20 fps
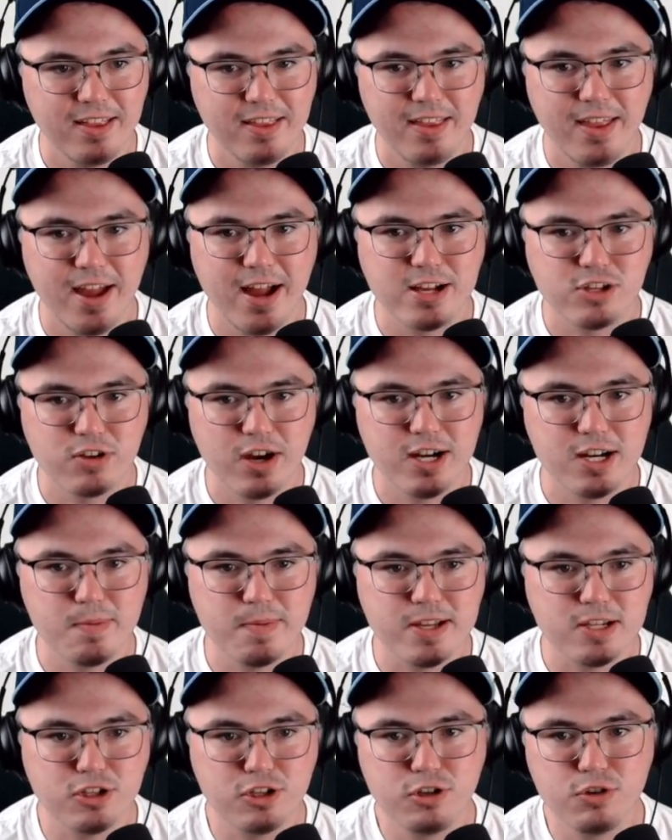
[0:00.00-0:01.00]
I tried to be
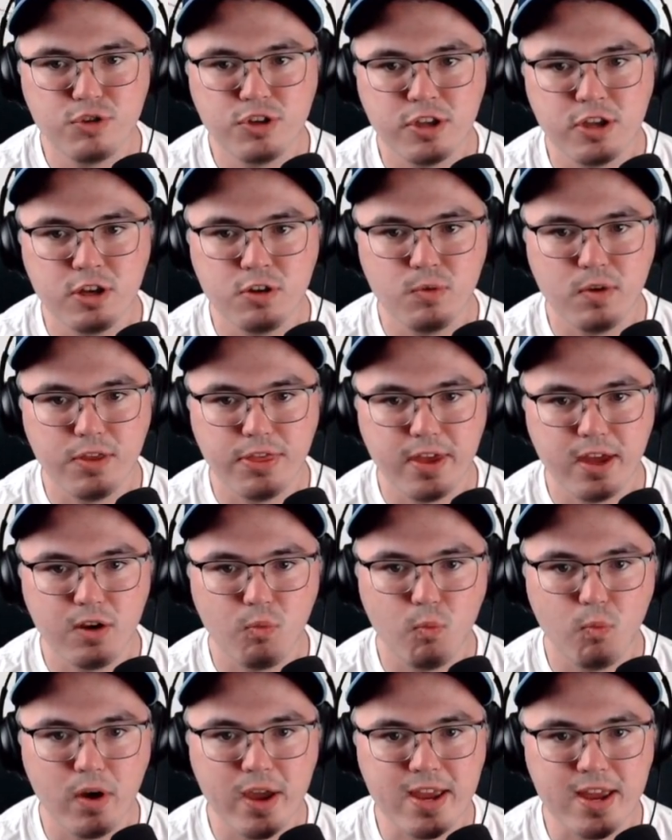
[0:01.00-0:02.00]
too cute with it
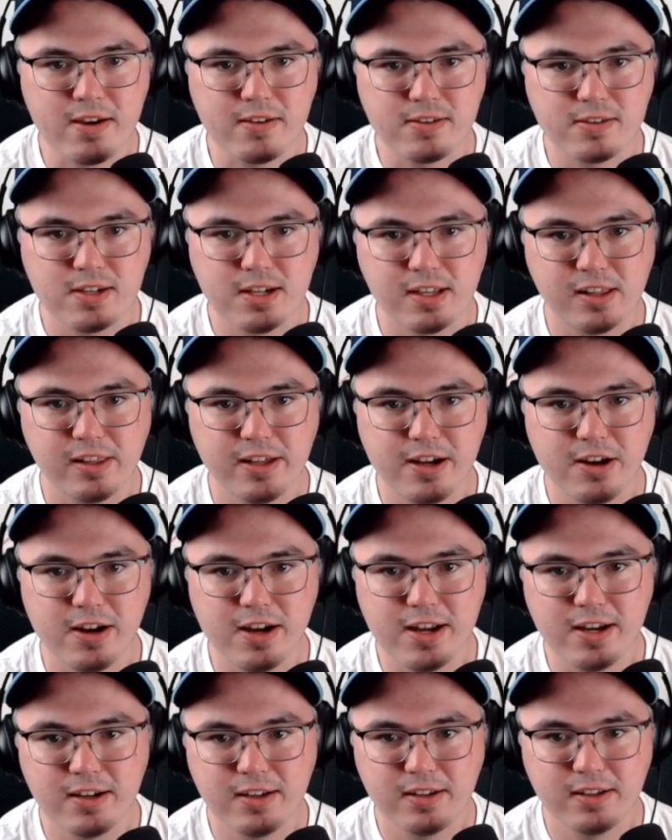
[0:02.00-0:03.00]
and wait to clear
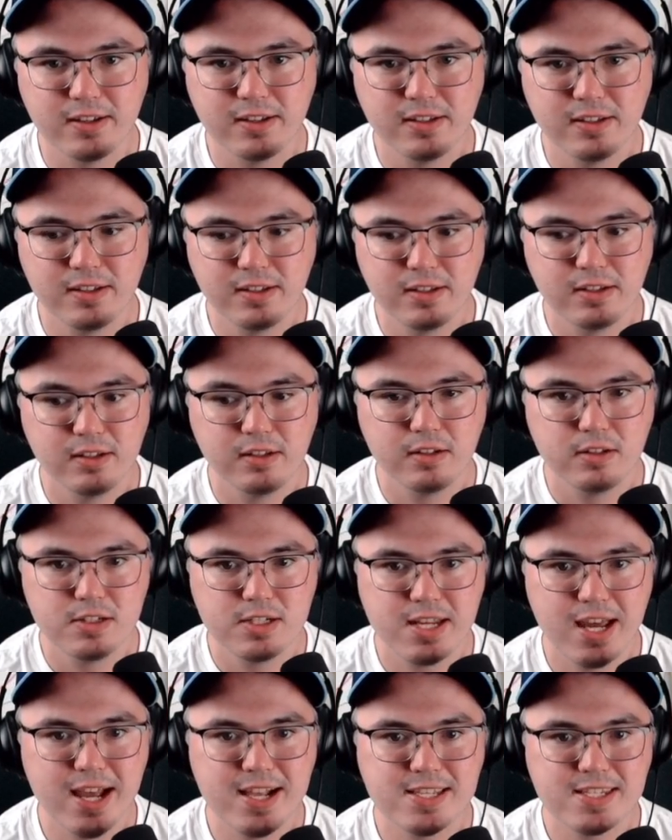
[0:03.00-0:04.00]
it.
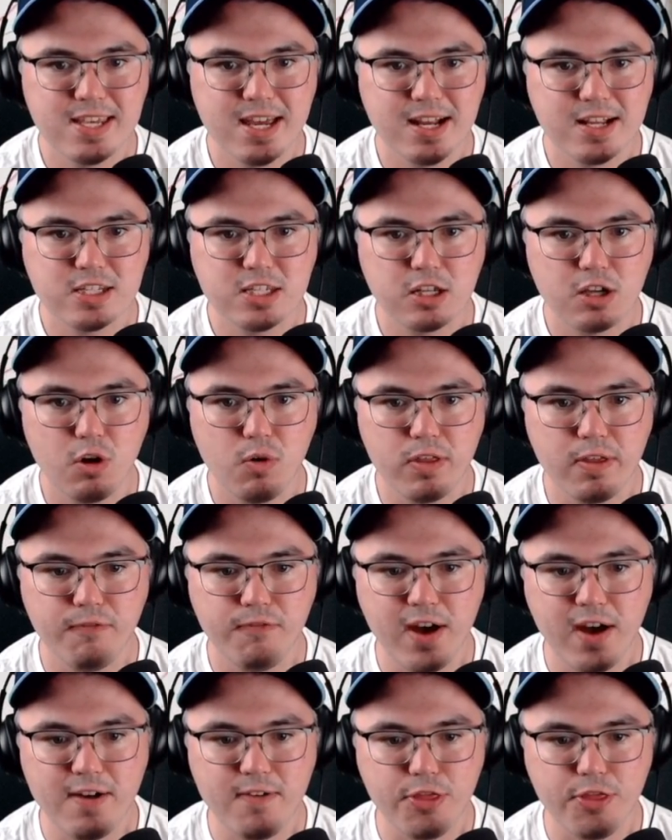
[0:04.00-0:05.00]
10 seconds to go in the
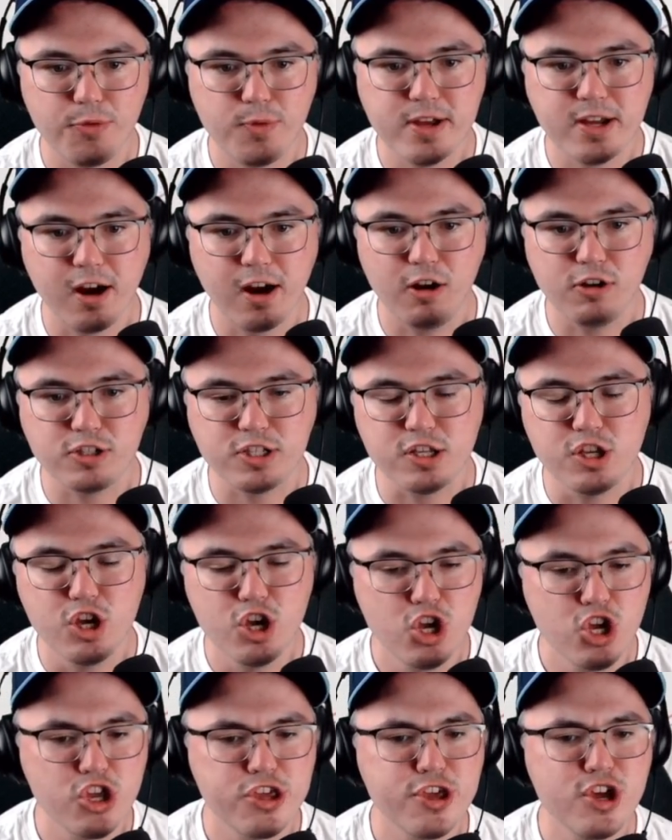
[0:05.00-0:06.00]
5-on-3. Carlson,
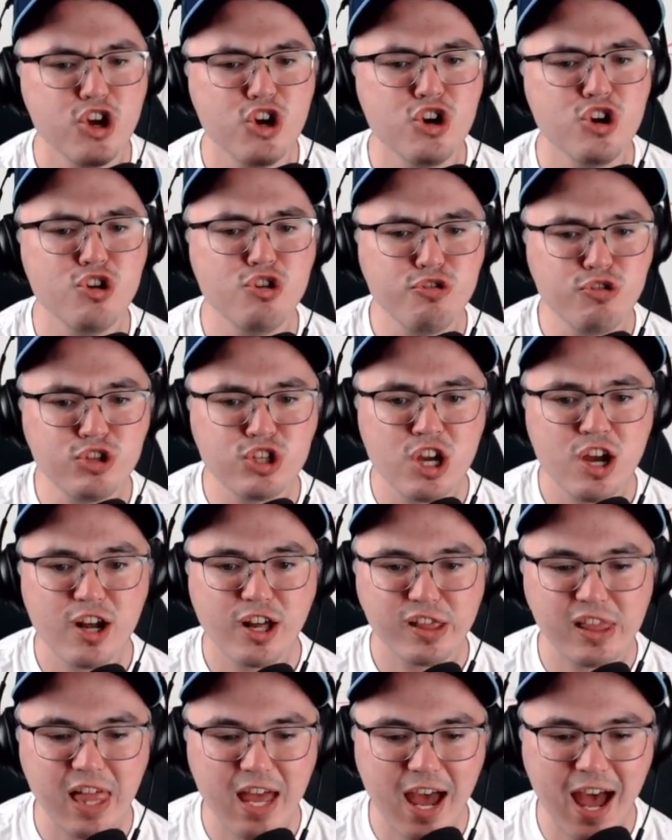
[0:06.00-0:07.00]
huge
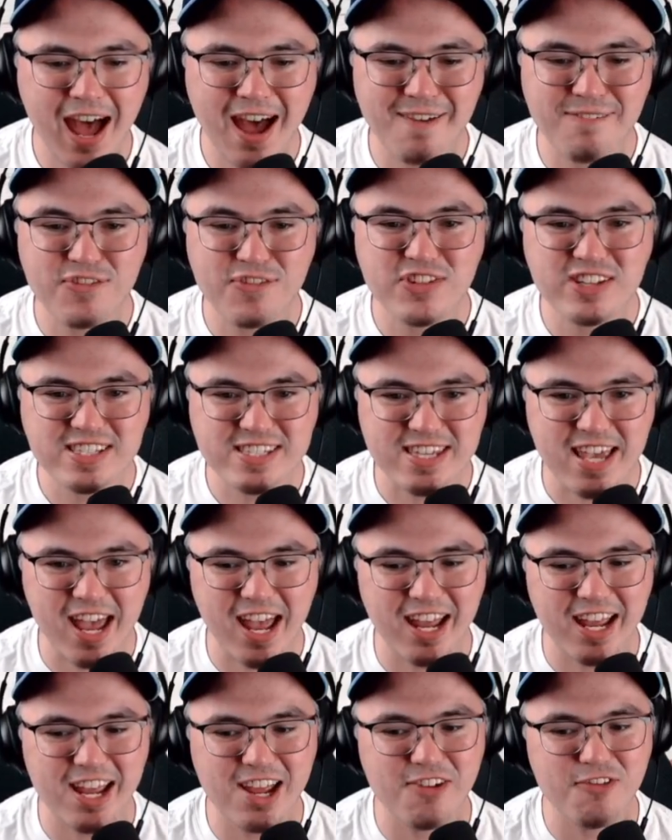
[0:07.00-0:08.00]
glove
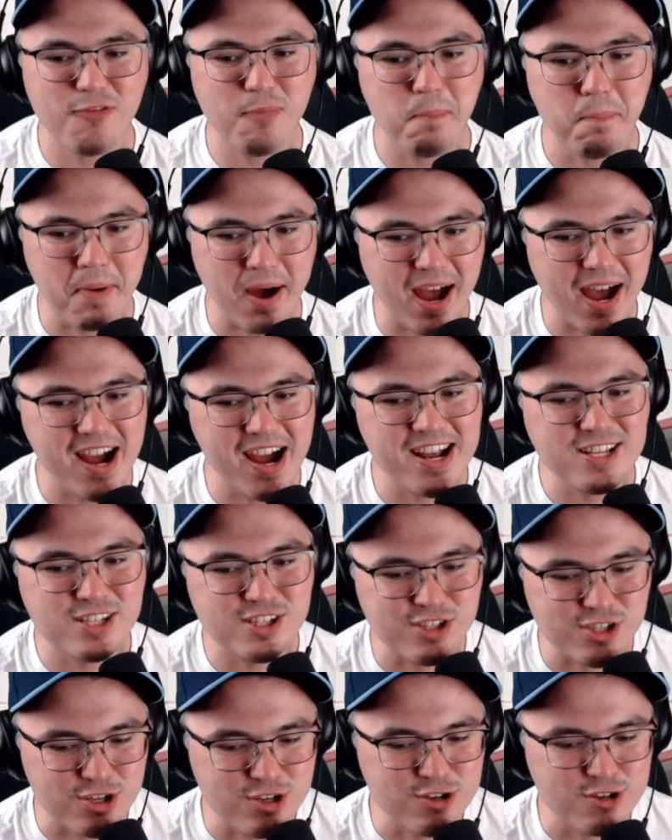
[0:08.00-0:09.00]
save by
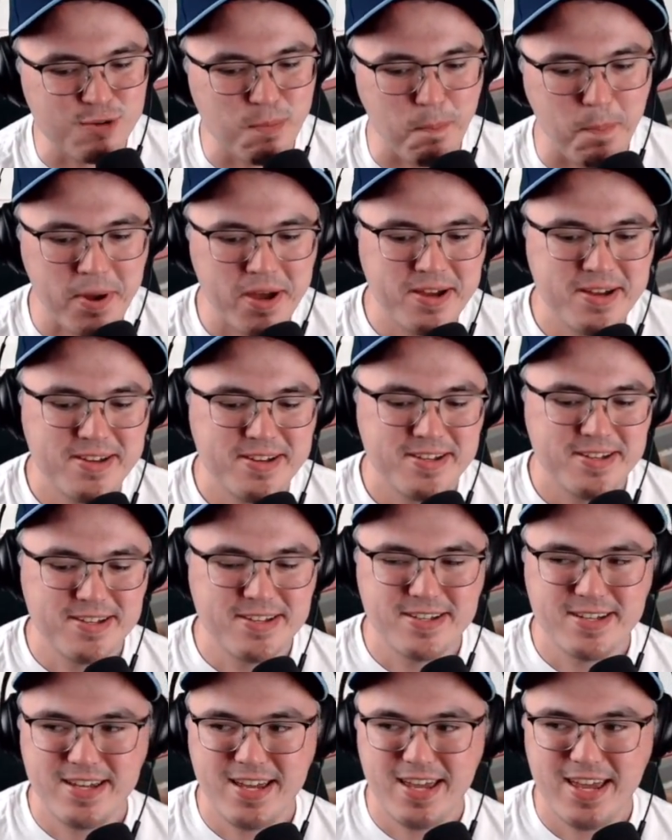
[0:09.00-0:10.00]
Soup.
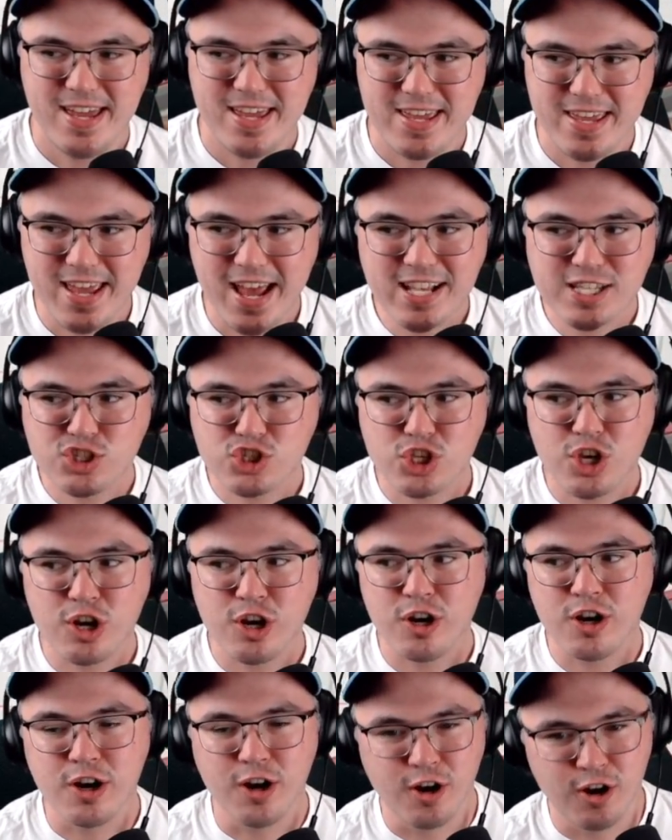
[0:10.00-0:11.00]
Yes,
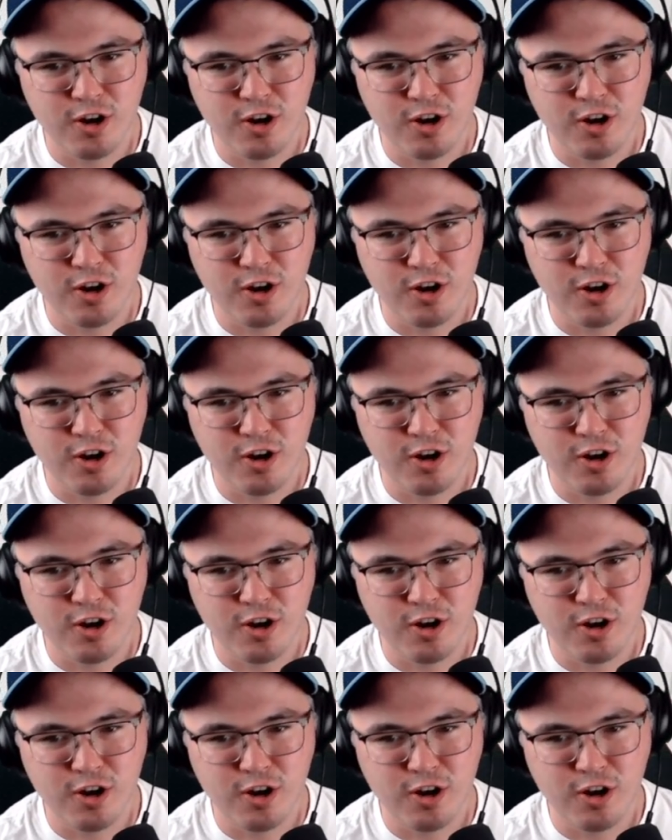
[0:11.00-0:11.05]
sir.